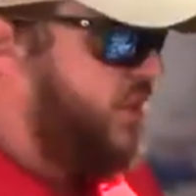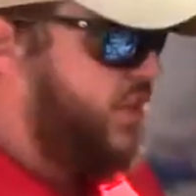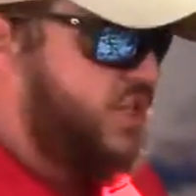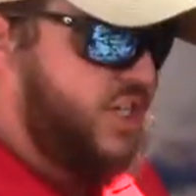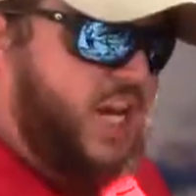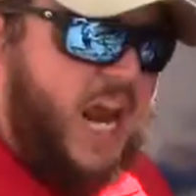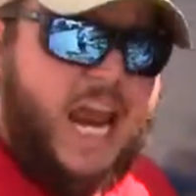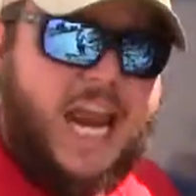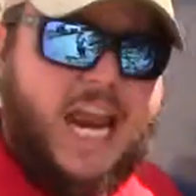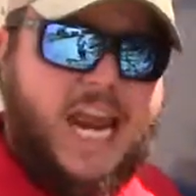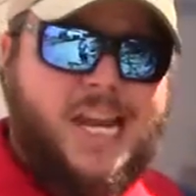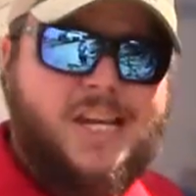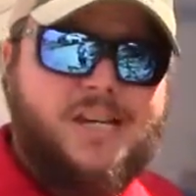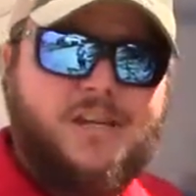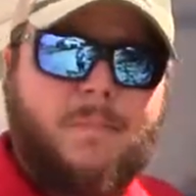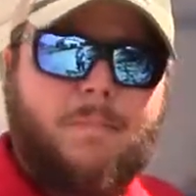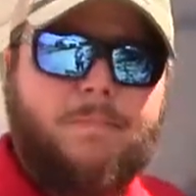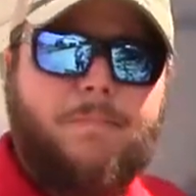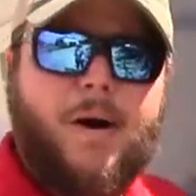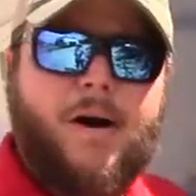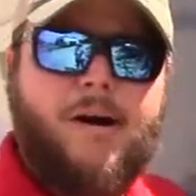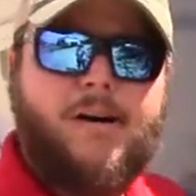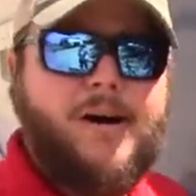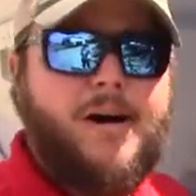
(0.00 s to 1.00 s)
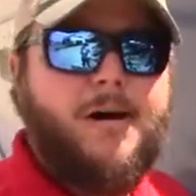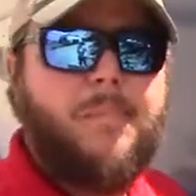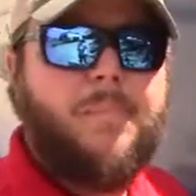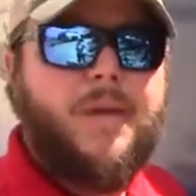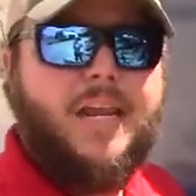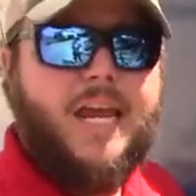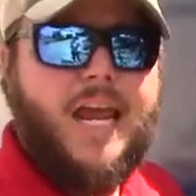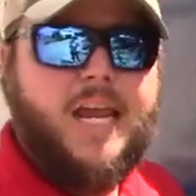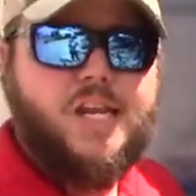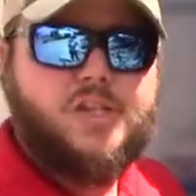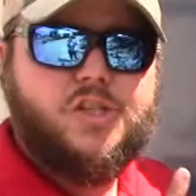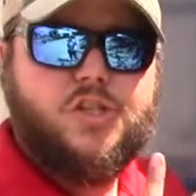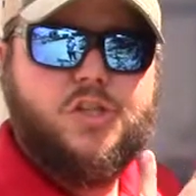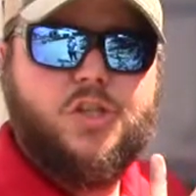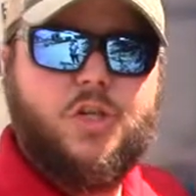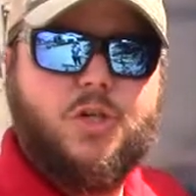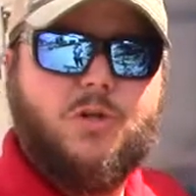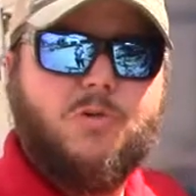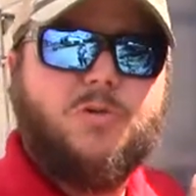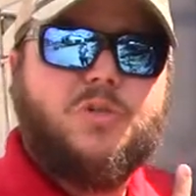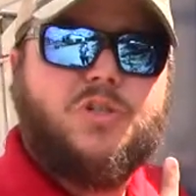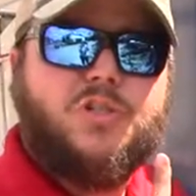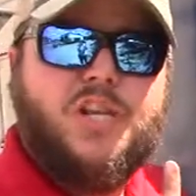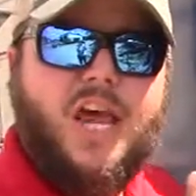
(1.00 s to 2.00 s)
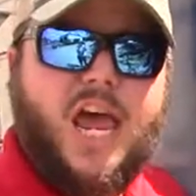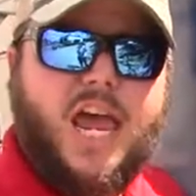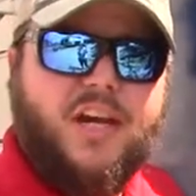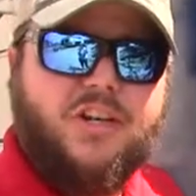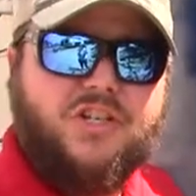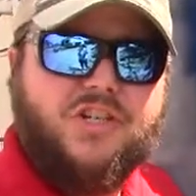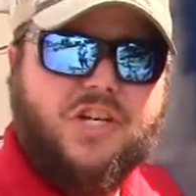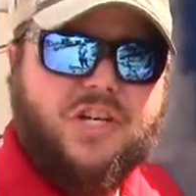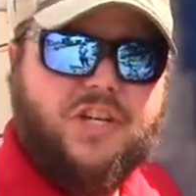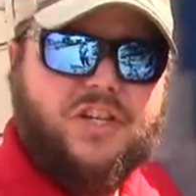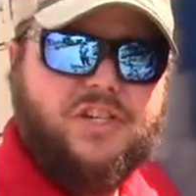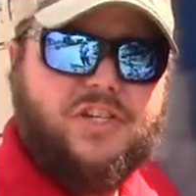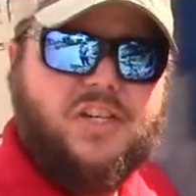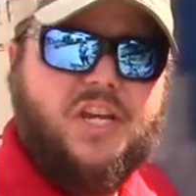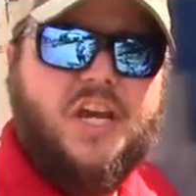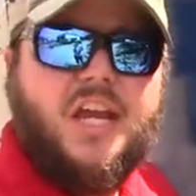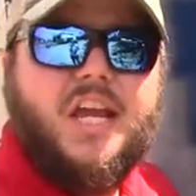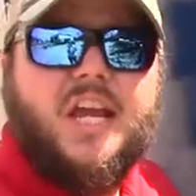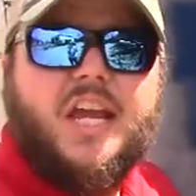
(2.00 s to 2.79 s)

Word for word: tandem pump, it has two sections.